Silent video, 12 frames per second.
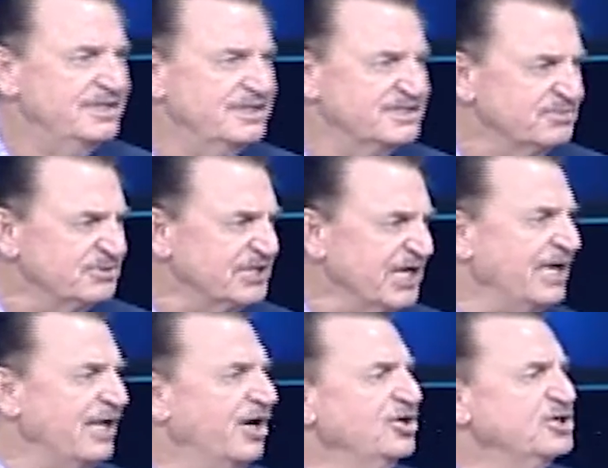Somebody say, how
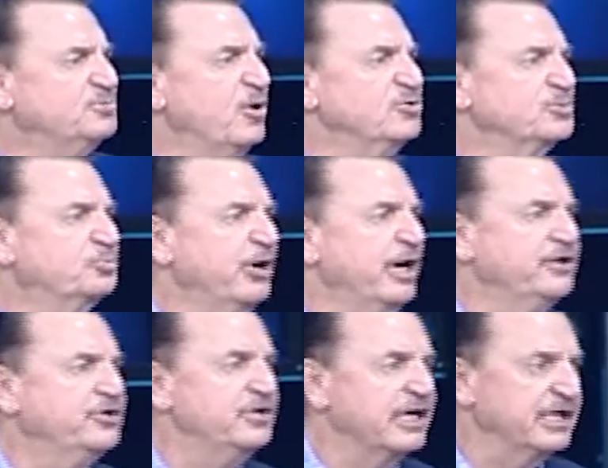long are you supposed to pray
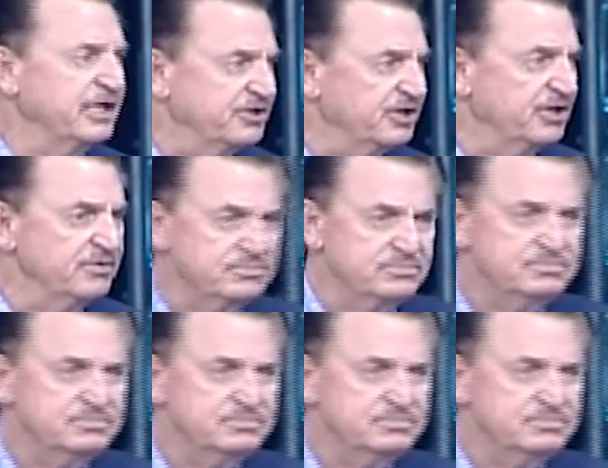till I get done?